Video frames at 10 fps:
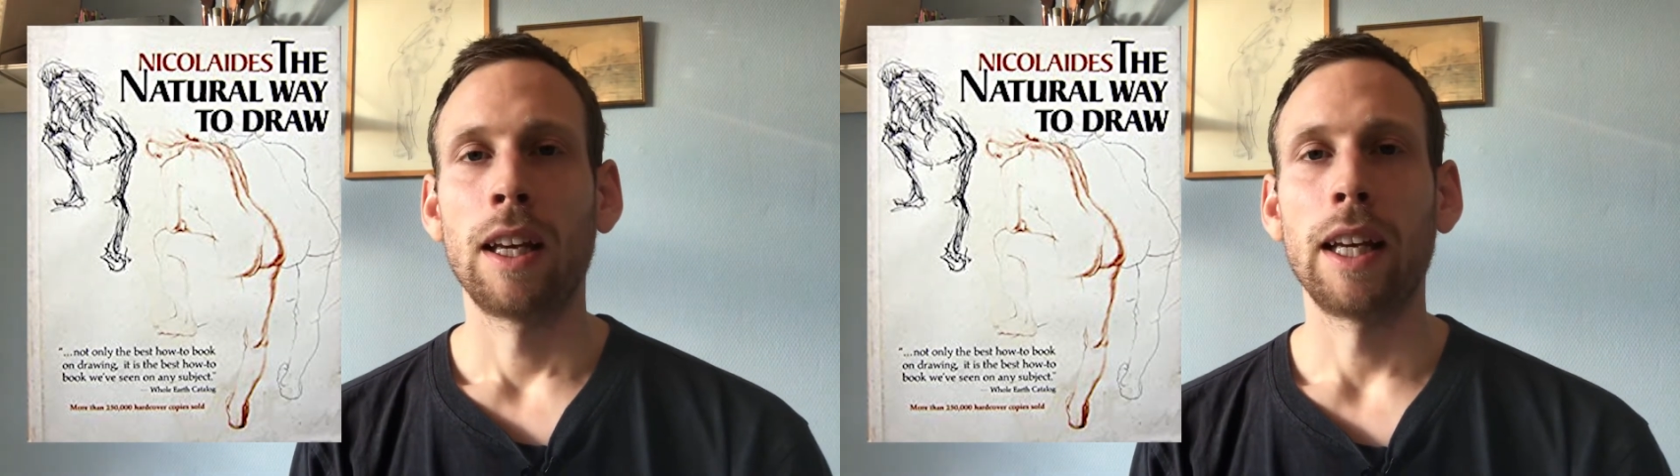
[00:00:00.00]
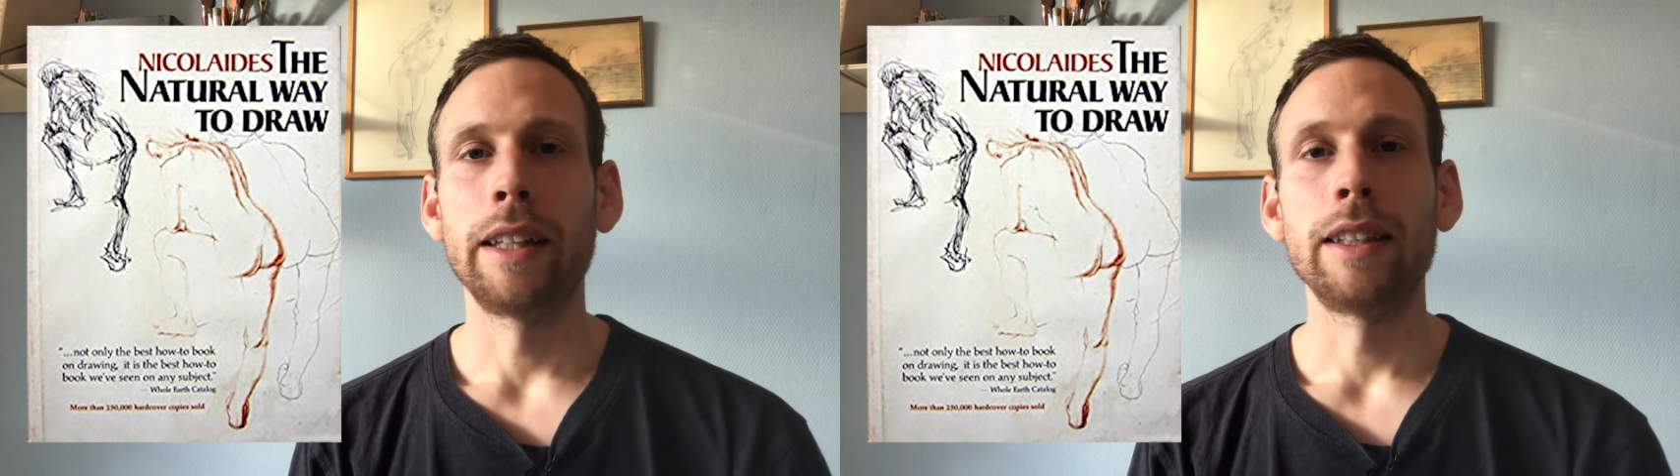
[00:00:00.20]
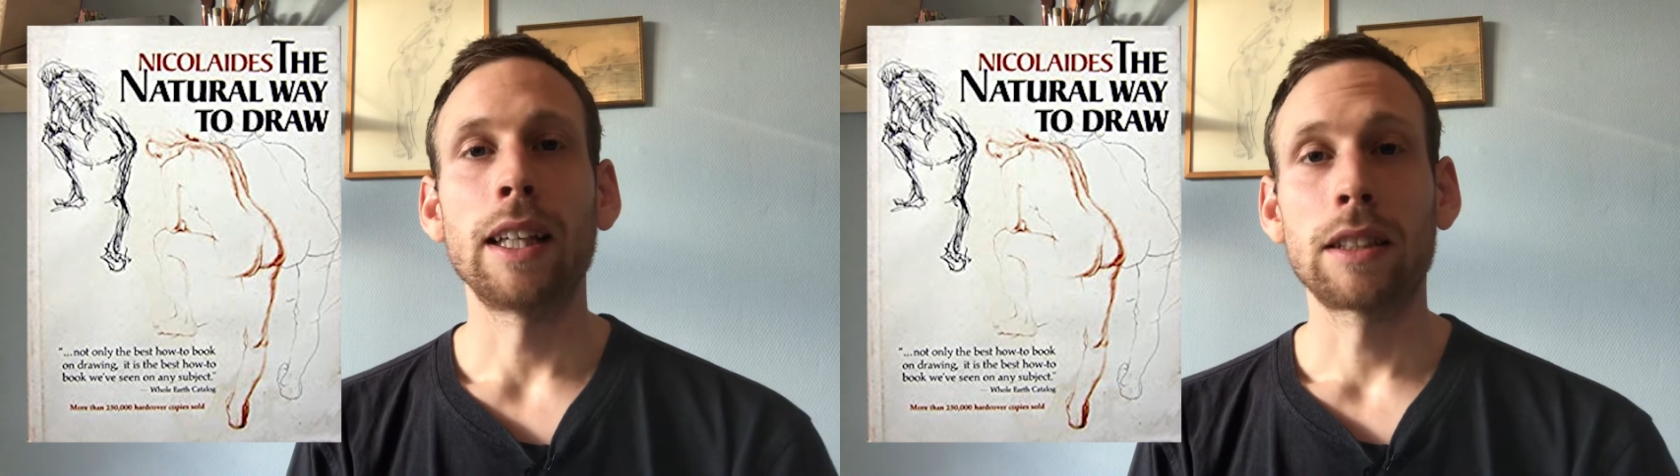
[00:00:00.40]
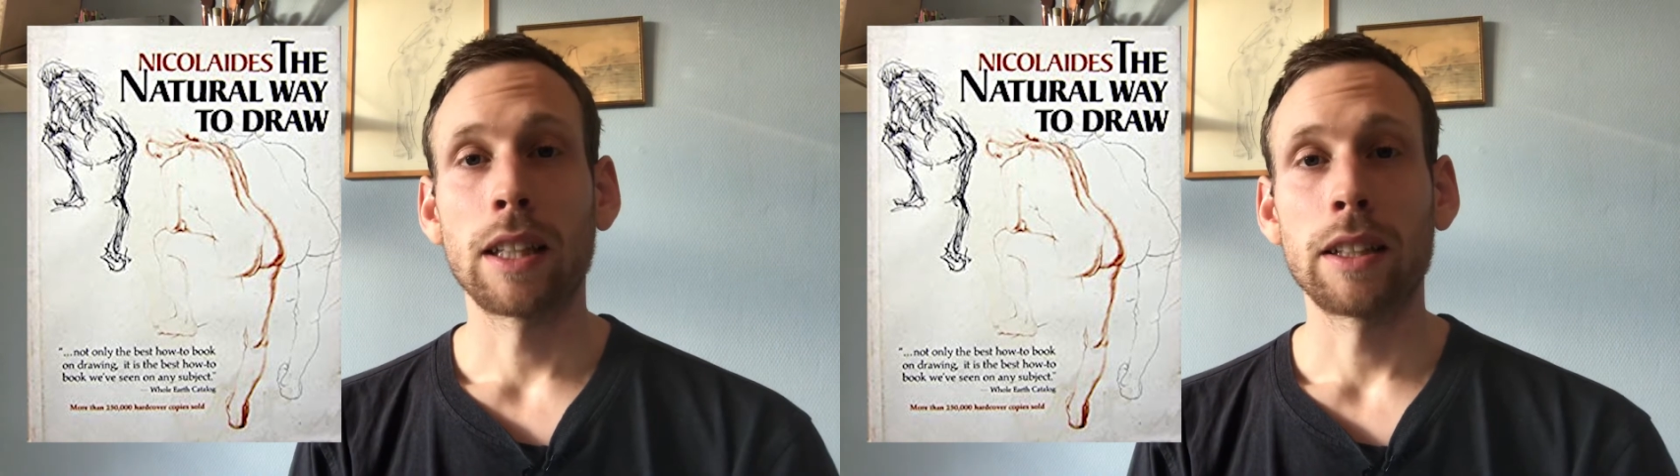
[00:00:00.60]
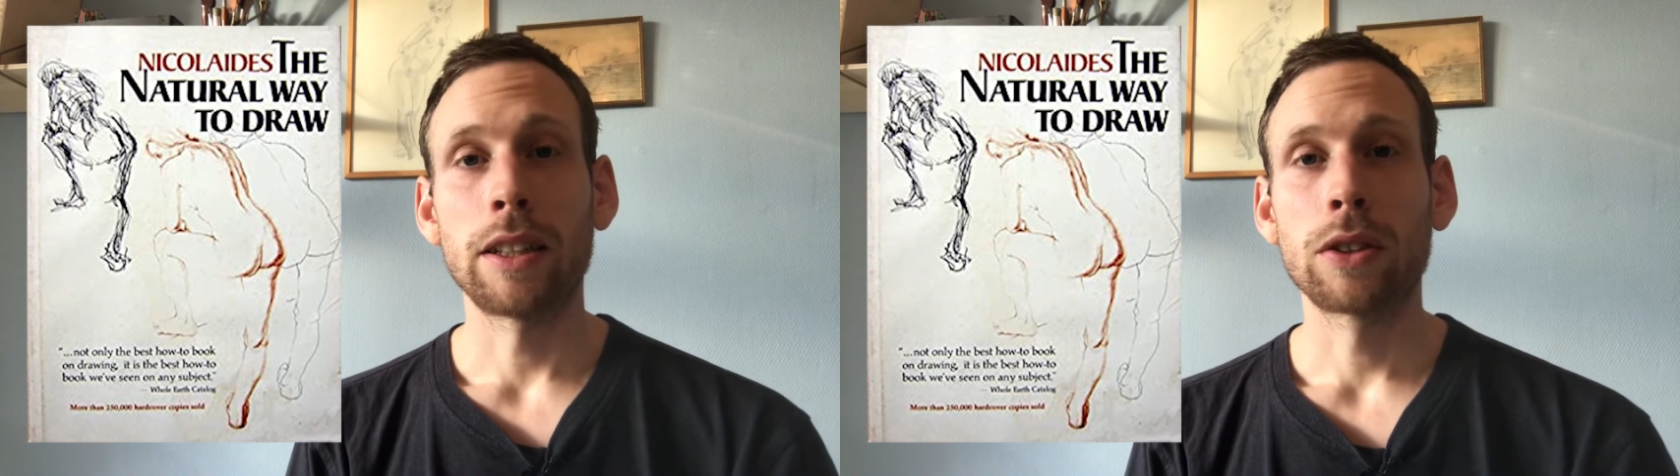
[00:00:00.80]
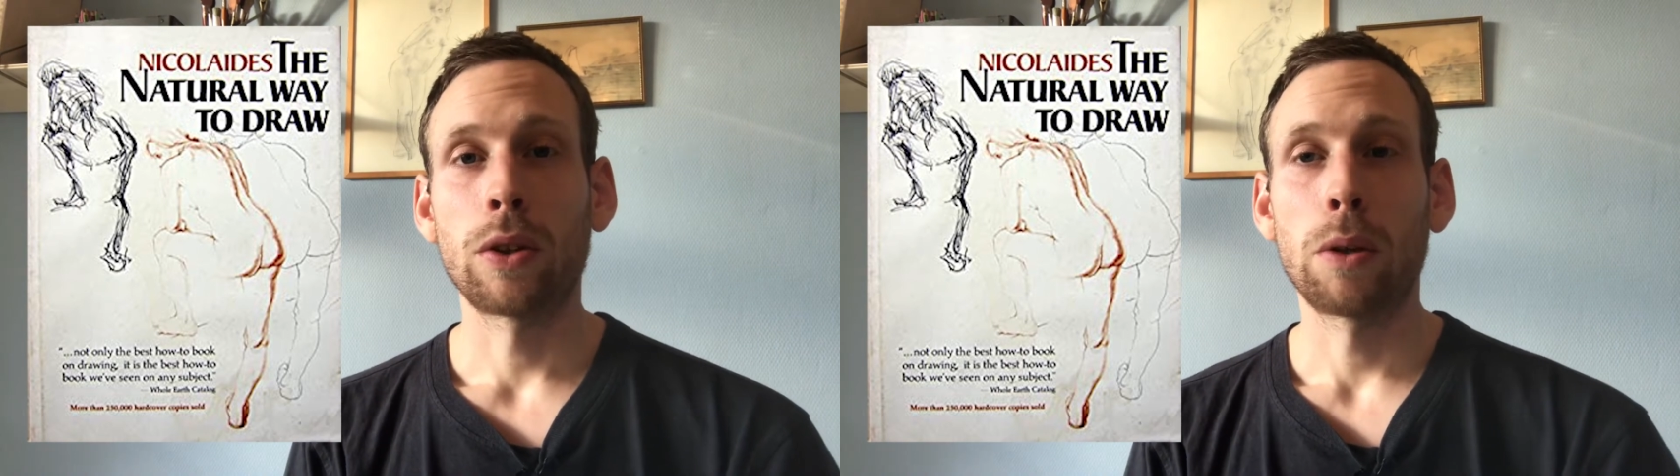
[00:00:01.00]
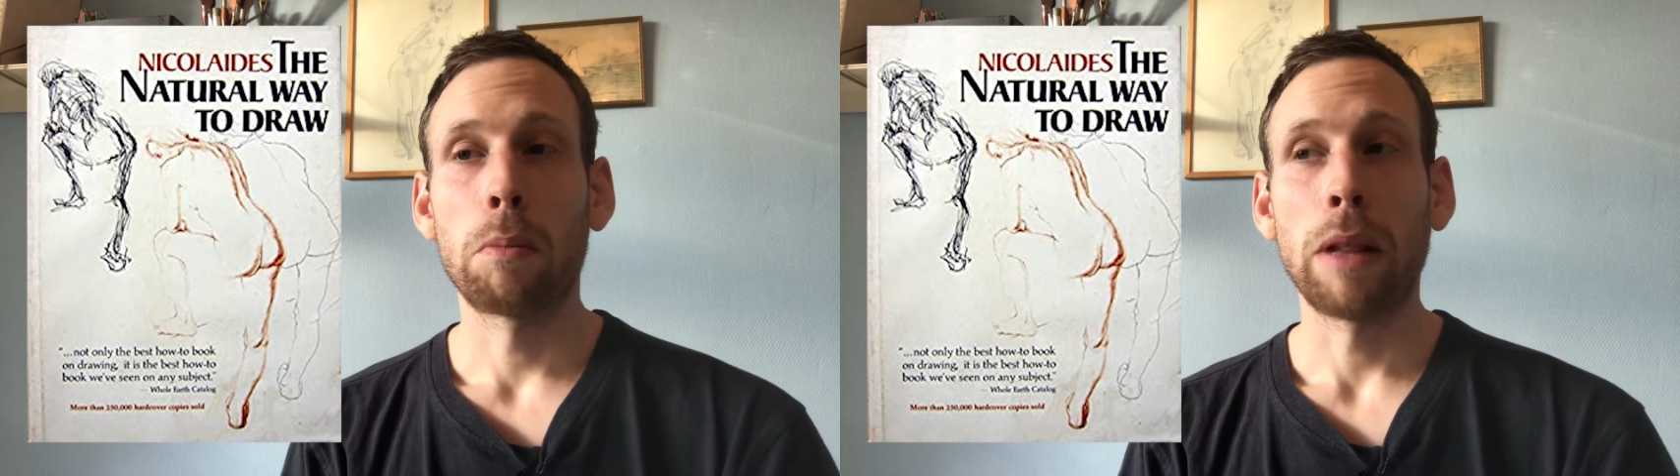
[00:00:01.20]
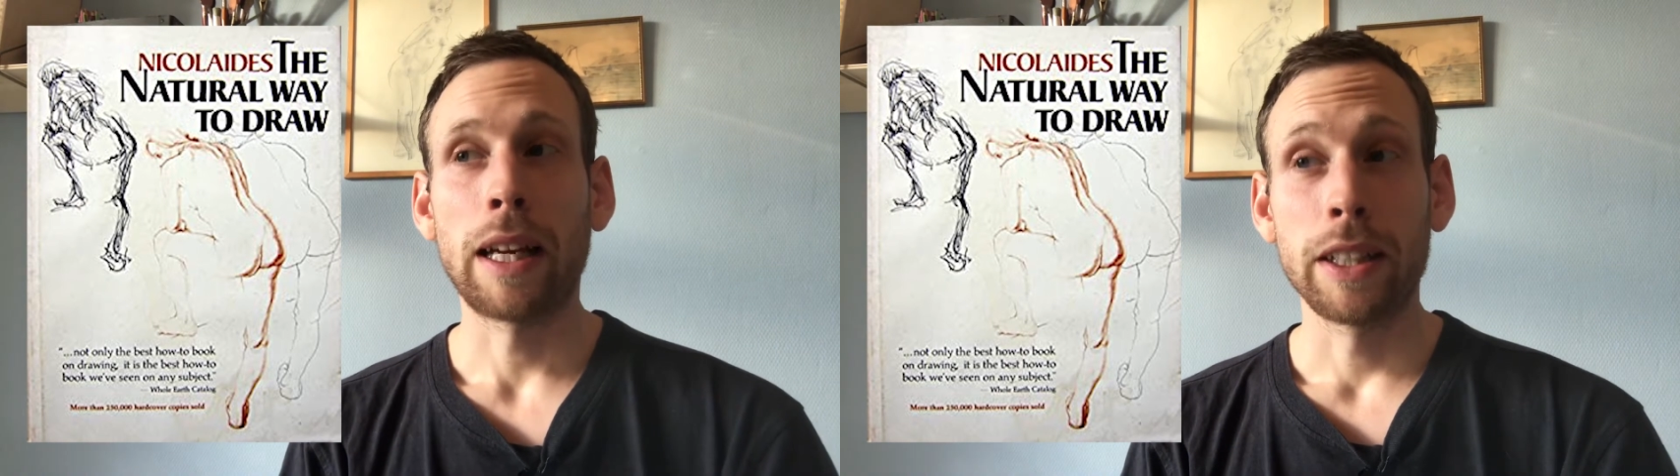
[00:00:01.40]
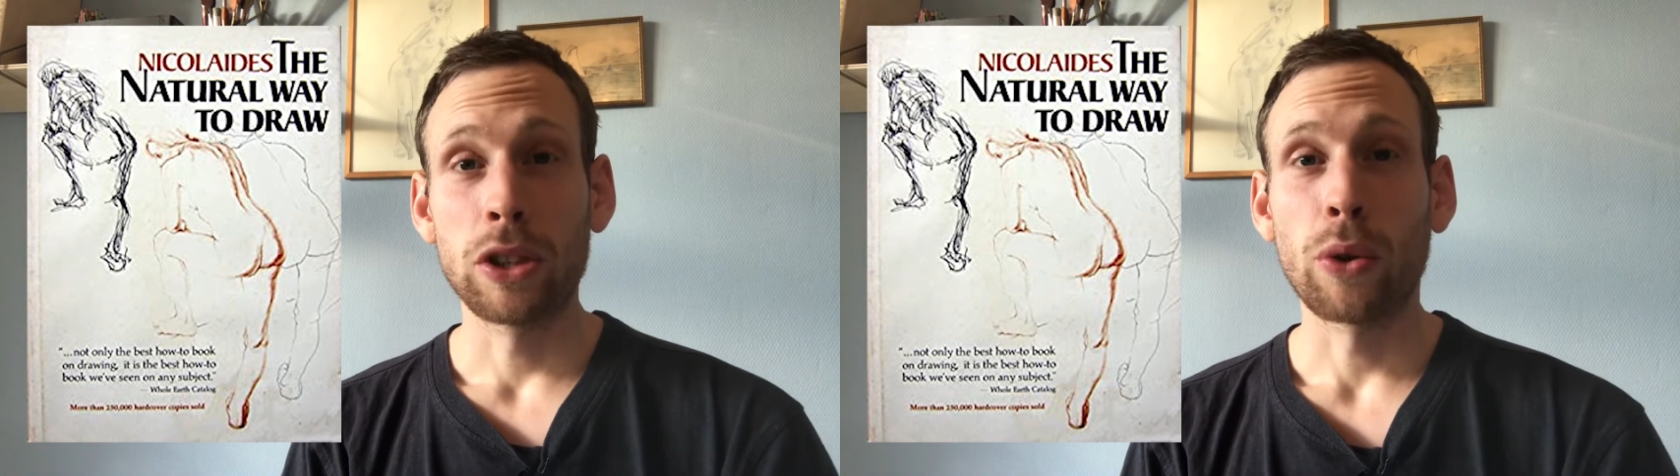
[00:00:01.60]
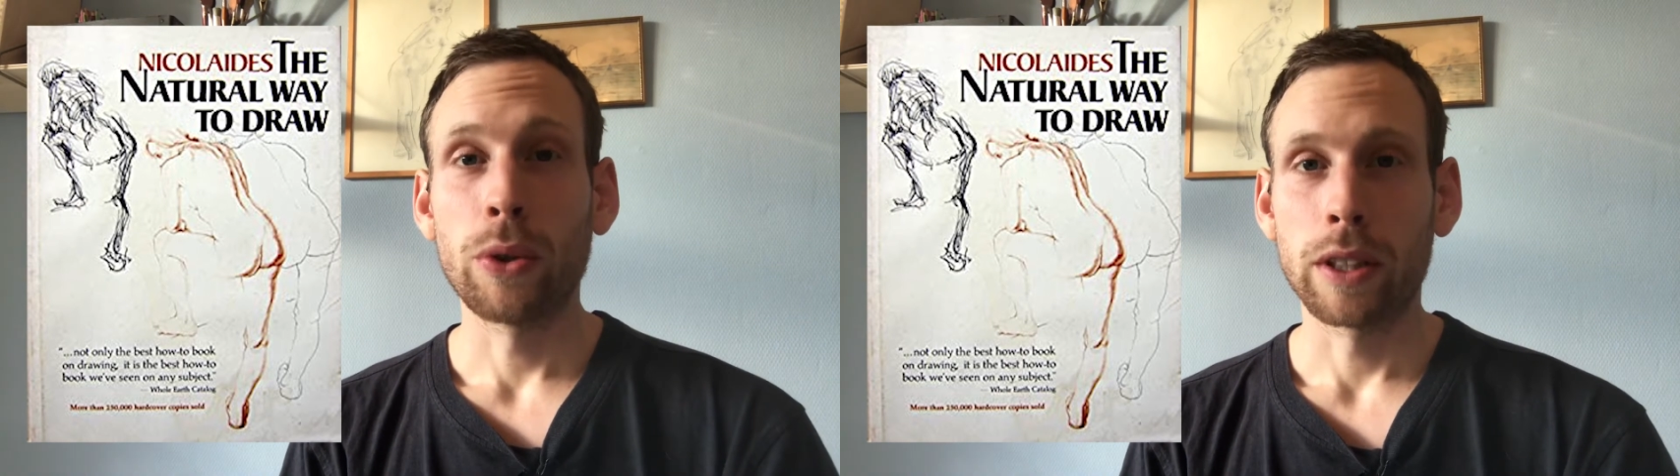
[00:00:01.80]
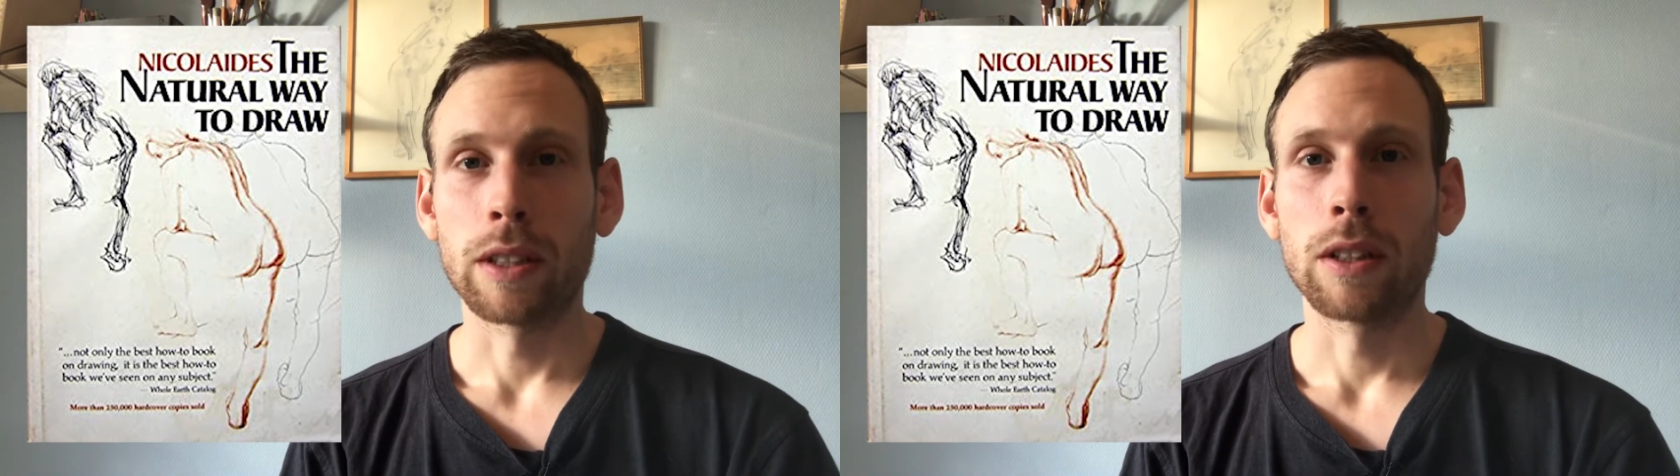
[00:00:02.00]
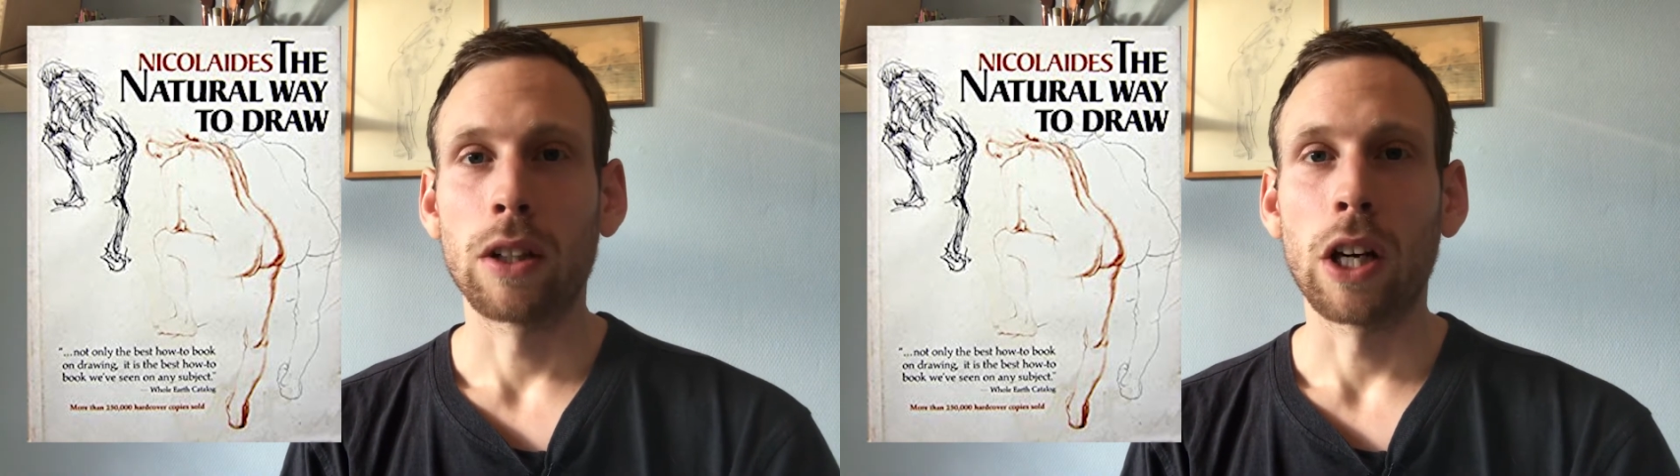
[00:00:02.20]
And the exercise is called blind drawing